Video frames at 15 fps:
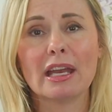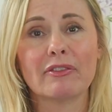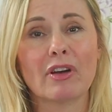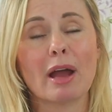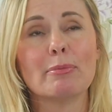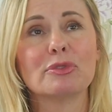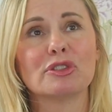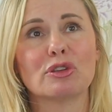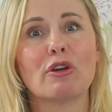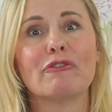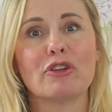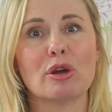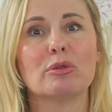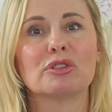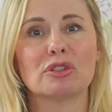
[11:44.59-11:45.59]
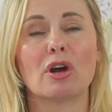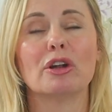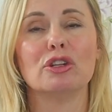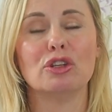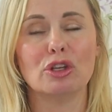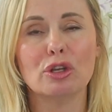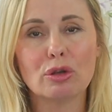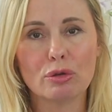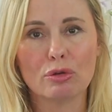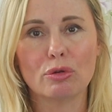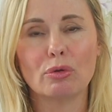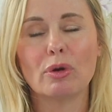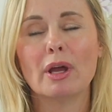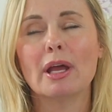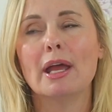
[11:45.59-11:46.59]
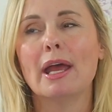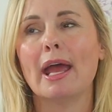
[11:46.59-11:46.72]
If I'm so focused on you